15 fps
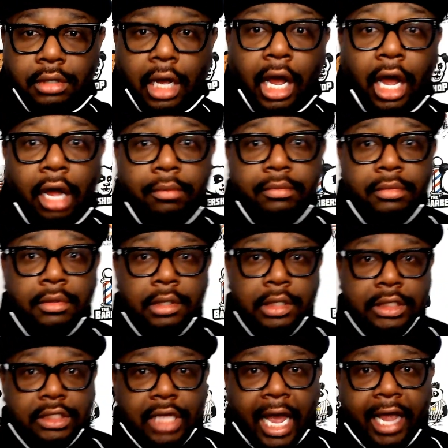Up.
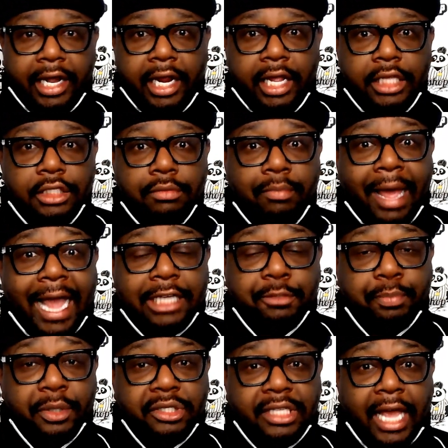Tight ends, max
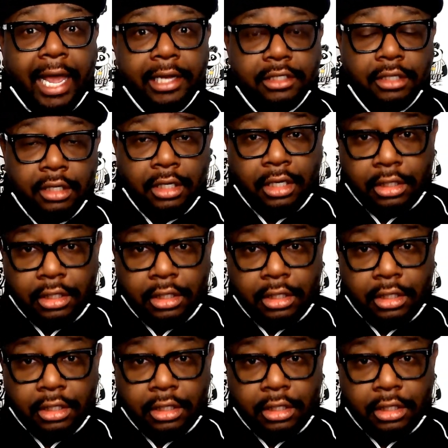protect.